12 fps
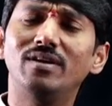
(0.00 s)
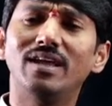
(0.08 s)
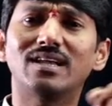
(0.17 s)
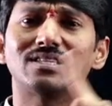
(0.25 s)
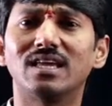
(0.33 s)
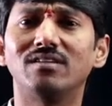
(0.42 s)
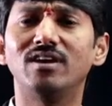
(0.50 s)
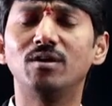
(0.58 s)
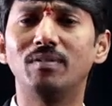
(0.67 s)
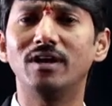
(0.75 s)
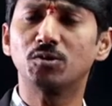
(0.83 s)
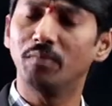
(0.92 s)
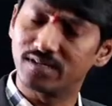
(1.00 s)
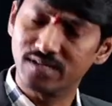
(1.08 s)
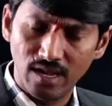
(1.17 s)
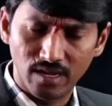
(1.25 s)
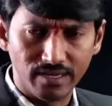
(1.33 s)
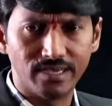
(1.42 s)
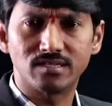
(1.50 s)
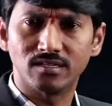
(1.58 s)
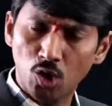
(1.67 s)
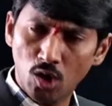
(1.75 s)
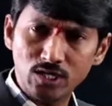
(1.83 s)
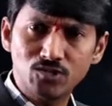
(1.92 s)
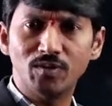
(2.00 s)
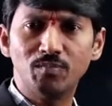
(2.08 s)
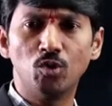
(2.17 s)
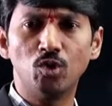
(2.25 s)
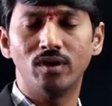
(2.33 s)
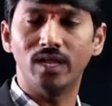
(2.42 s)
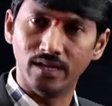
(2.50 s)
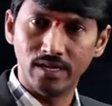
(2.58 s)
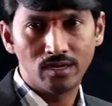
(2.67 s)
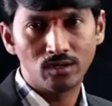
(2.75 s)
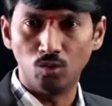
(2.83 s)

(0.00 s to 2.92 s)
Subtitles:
to X and Y plate means, yes, non-sweep mode only.